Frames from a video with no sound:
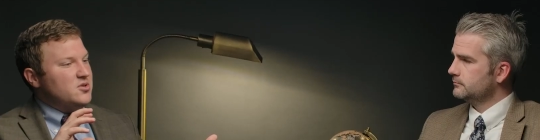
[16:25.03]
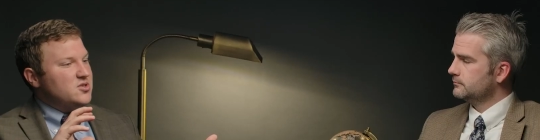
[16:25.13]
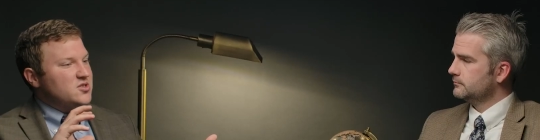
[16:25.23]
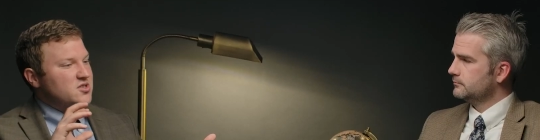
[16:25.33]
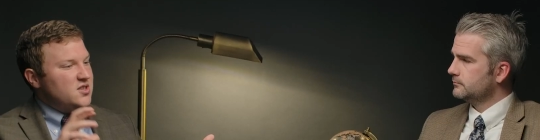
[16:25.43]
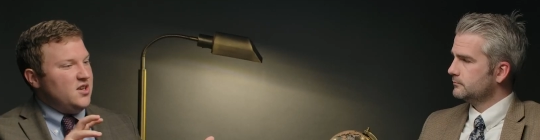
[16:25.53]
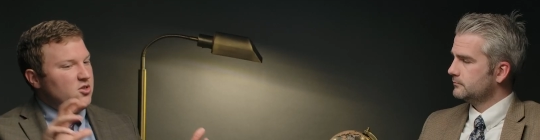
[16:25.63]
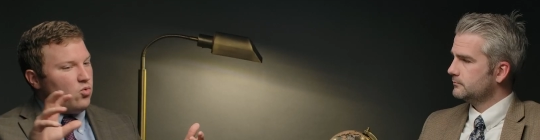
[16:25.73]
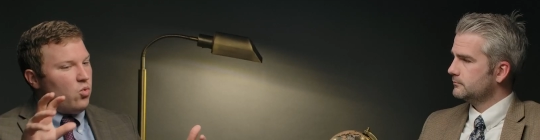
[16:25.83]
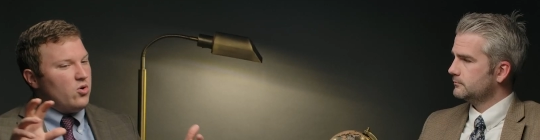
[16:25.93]
Speaker 1: to
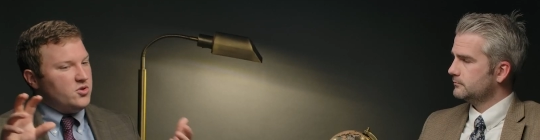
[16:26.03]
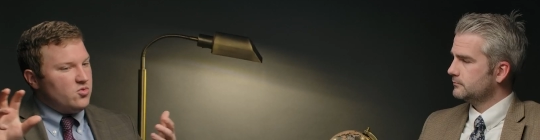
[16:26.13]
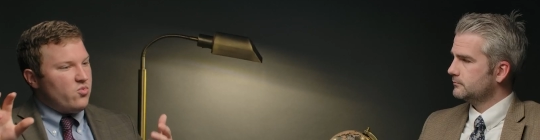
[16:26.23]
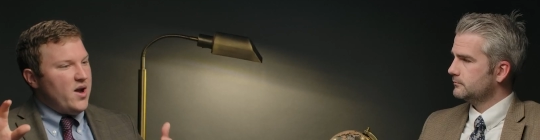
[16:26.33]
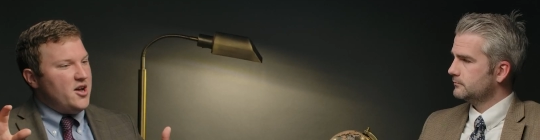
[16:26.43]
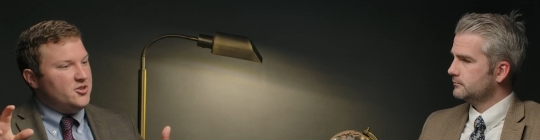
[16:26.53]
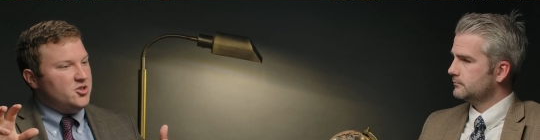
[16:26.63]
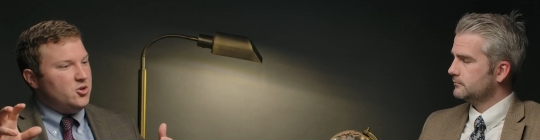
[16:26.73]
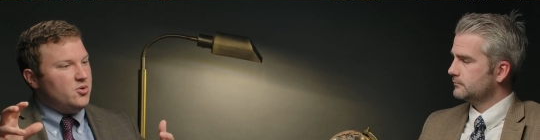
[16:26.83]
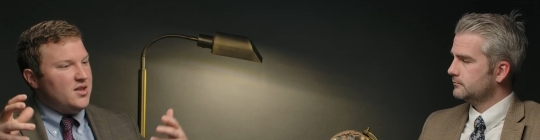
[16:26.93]
see the world
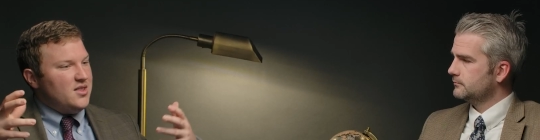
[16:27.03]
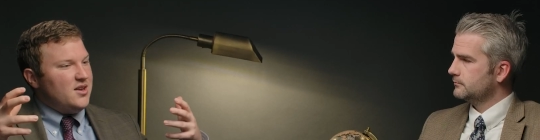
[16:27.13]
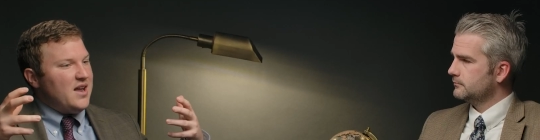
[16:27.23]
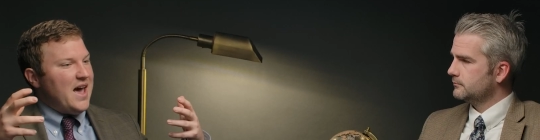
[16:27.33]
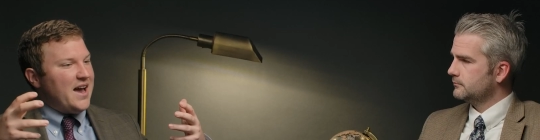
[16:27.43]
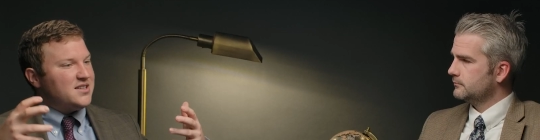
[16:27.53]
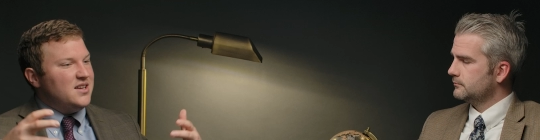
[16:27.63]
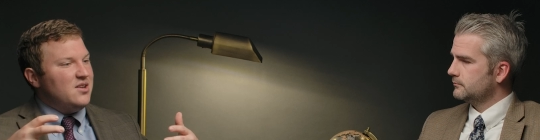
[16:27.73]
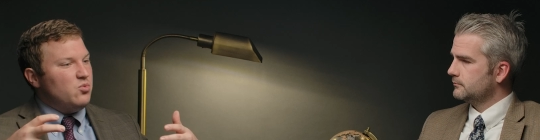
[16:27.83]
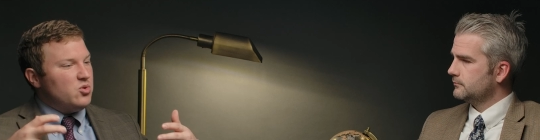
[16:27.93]
around you and then
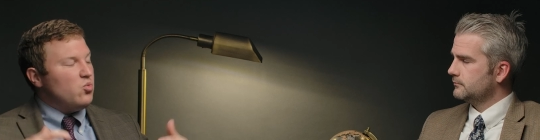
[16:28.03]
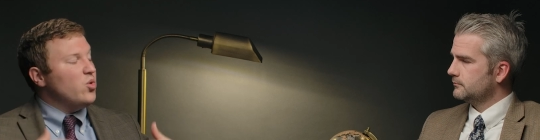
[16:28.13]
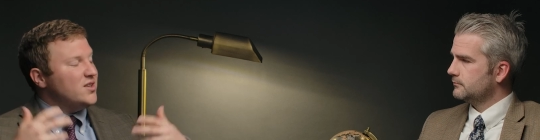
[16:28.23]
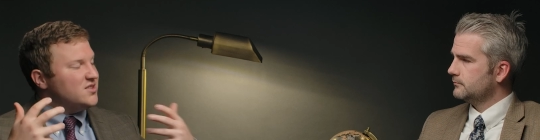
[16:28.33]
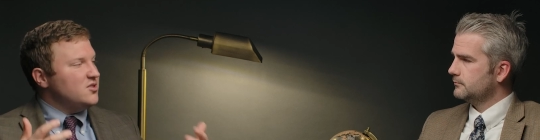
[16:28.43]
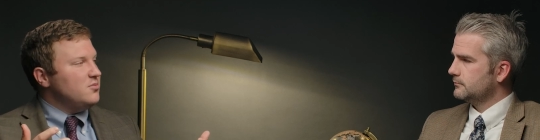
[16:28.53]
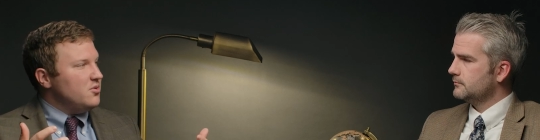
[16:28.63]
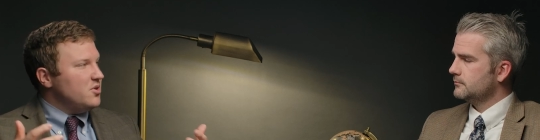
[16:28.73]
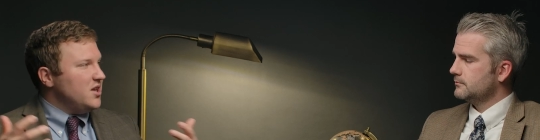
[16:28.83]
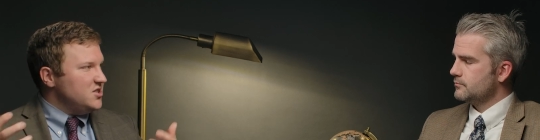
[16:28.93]
act with wisdom
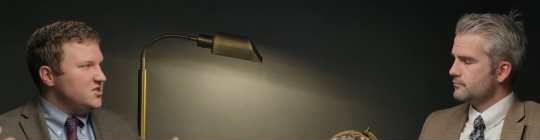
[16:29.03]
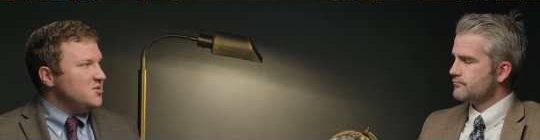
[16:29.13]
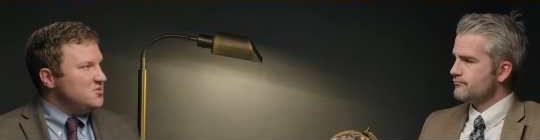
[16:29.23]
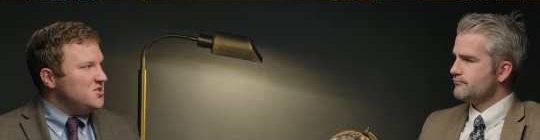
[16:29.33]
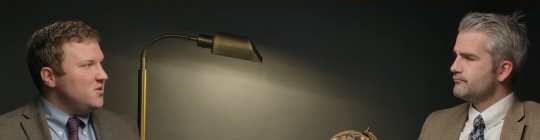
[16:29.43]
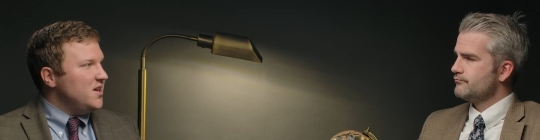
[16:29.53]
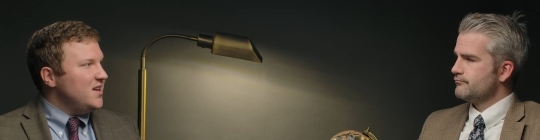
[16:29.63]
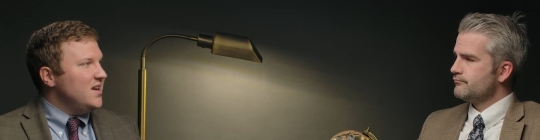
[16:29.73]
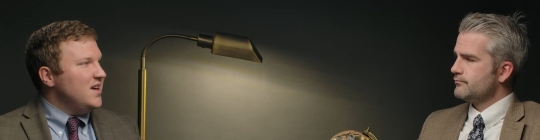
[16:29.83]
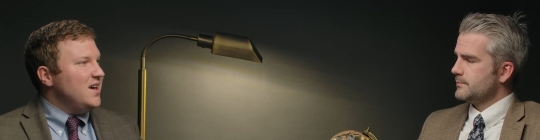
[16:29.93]
in relationship to
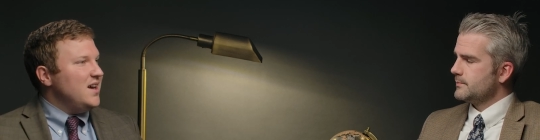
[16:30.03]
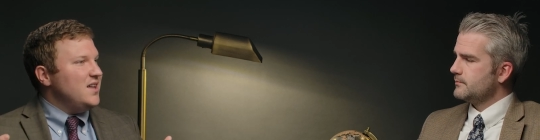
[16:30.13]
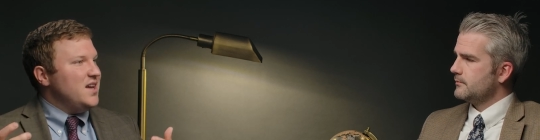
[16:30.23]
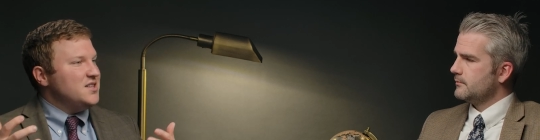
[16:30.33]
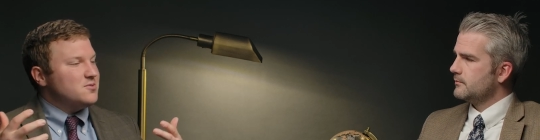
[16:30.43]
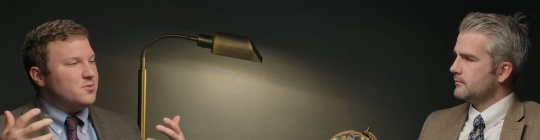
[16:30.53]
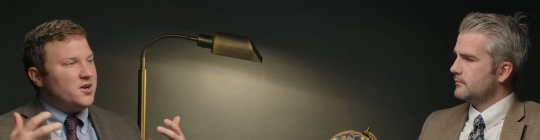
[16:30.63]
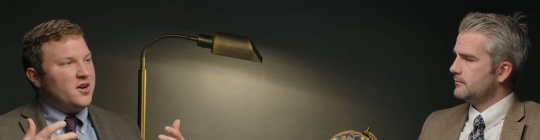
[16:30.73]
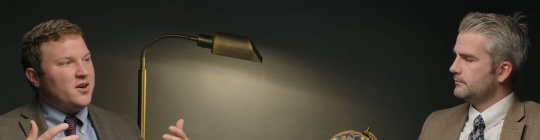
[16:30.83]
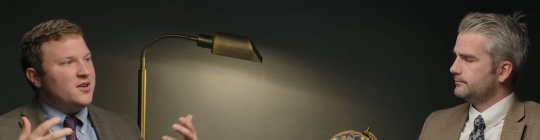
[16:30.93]
it. And that's
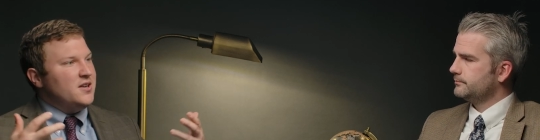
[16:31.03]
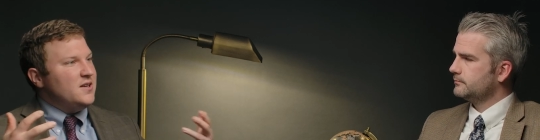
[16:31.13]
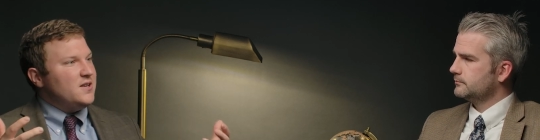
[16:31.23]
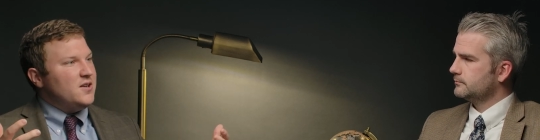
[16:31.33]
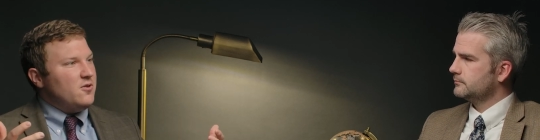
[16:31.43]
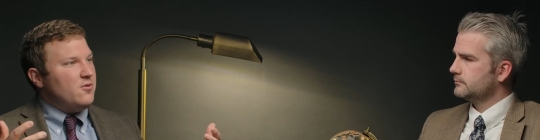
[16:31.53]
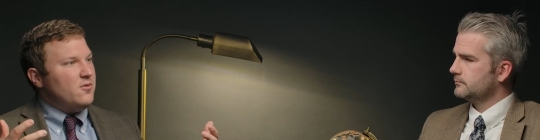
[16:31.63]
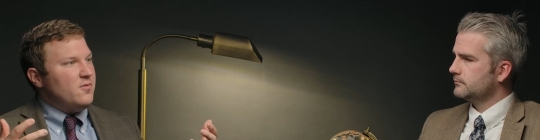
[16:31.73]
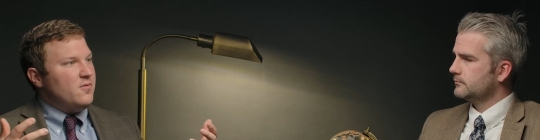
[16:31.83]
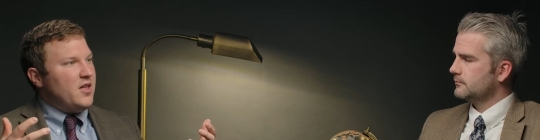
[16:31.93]
where
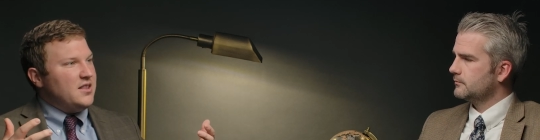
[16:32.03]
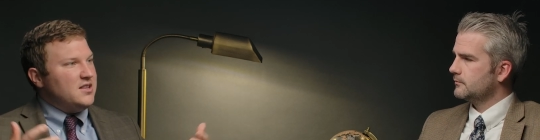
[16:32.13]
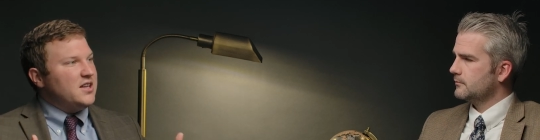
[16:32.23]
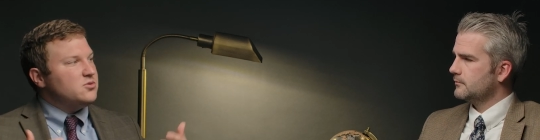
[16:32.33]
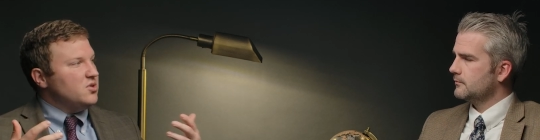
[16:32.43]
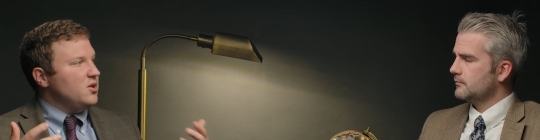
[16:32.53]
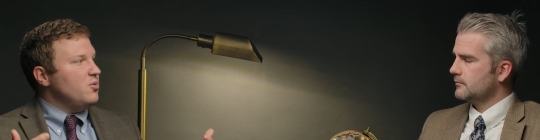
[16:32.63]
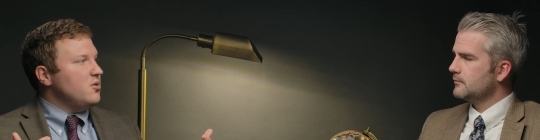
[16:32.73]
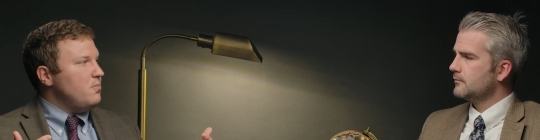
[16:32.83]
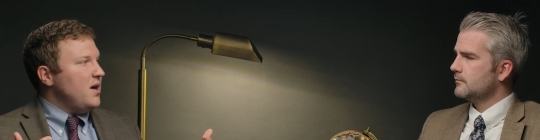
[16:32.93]
I think that's really where